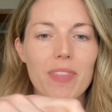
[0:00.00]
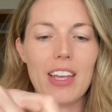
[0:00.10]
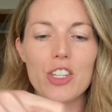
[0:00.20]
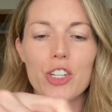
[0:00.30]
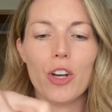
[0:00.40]

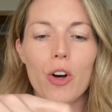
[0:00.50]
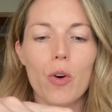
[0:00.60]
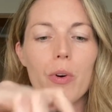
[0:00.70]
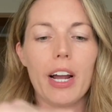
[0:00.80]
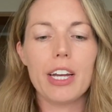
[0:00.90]
And
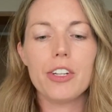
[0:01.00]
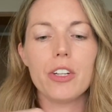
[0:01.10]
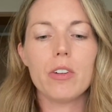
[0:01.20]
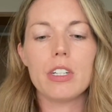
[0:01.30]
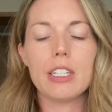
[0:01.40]
so what I
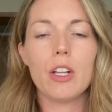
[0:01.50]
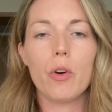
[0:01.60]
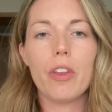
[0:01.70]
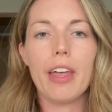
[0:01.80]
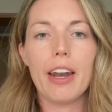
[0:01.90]
do is
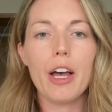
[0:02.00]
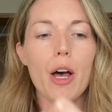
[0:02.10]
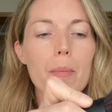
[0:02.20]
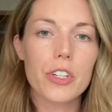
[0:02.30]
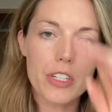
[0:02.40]
load that
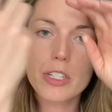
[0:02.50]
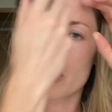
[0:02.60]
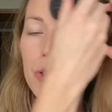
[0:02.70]
up, just